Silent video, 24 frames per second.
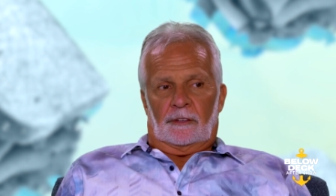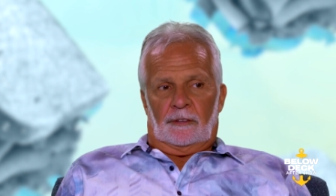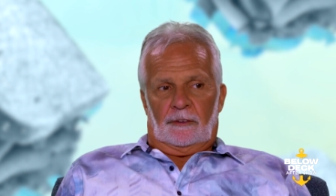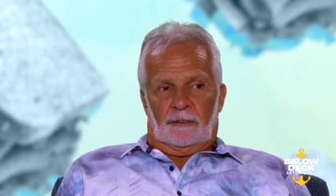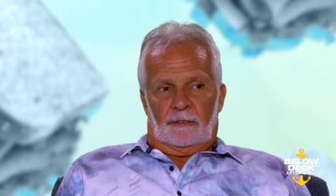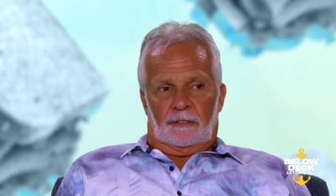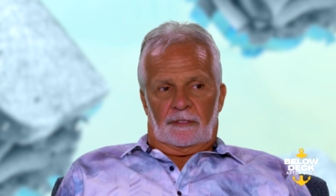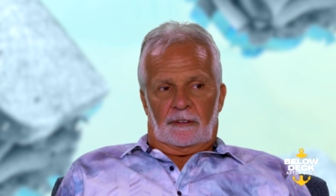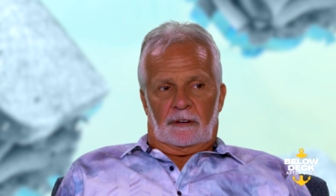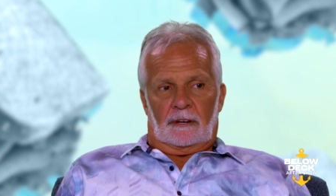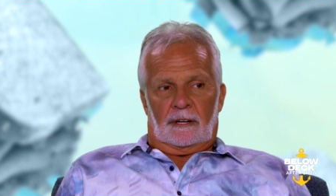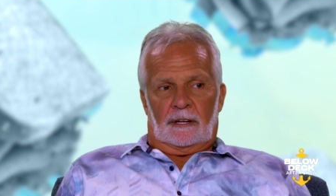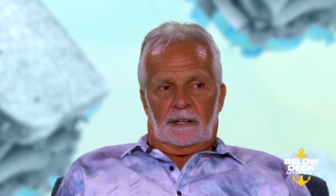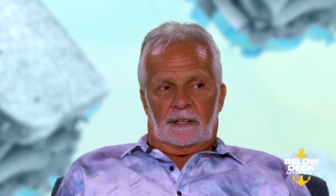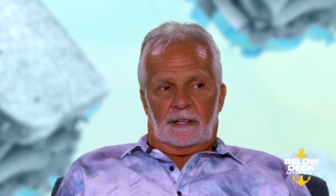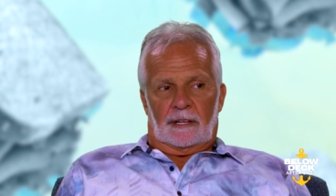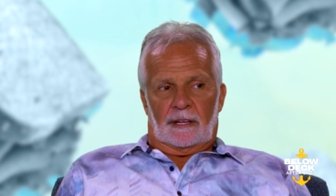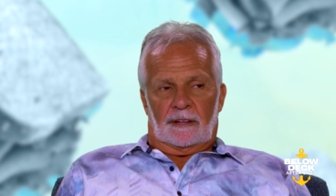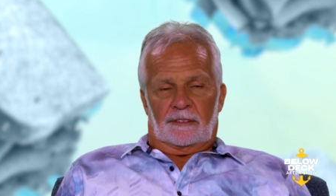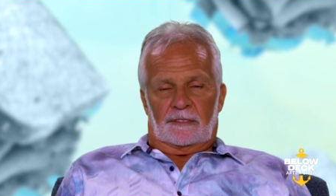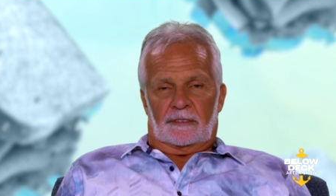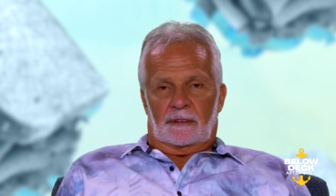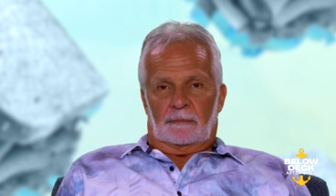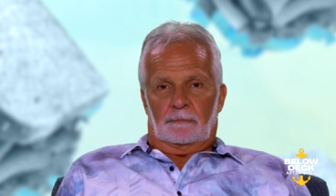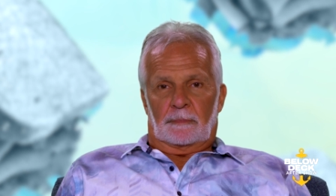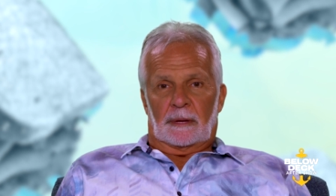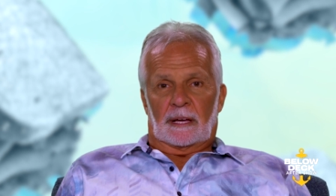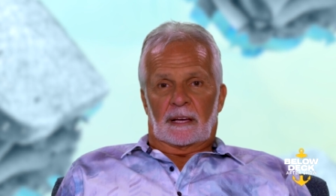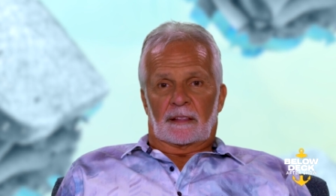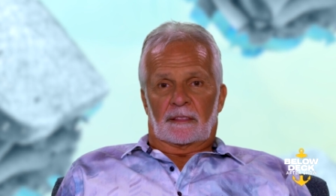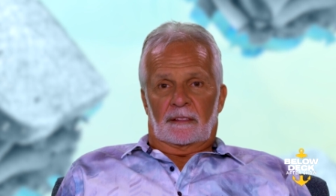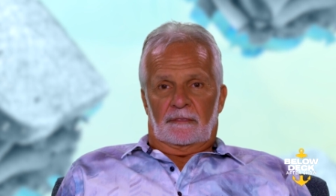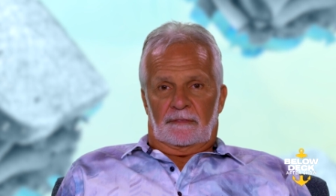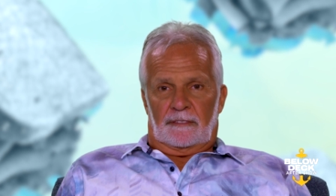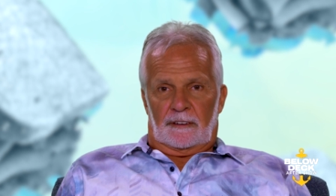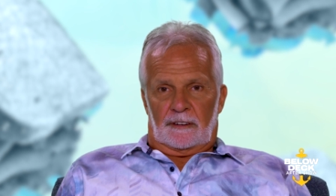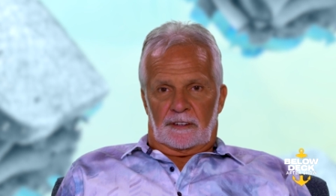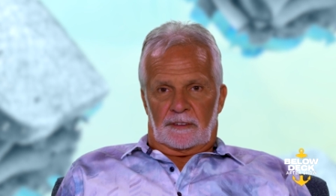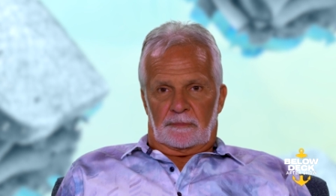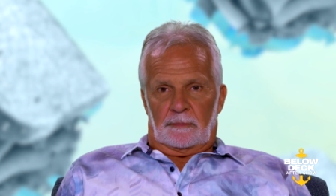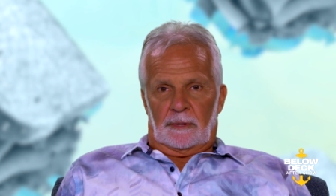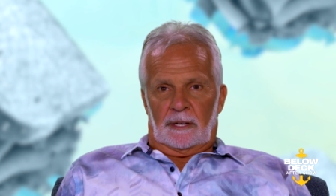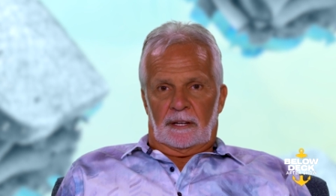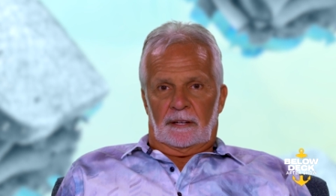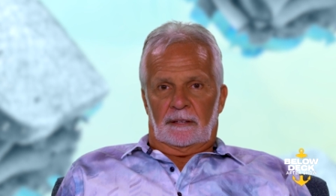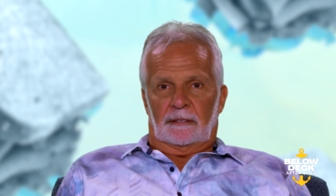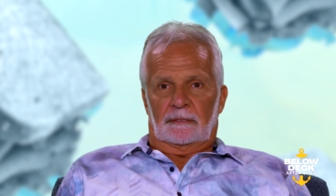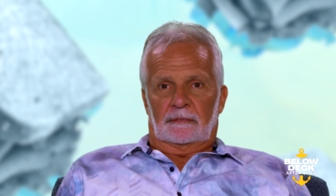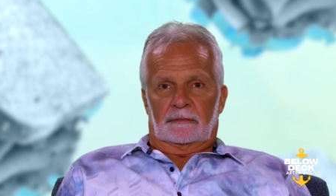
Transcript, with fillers: you thought it tasted bad the first bite.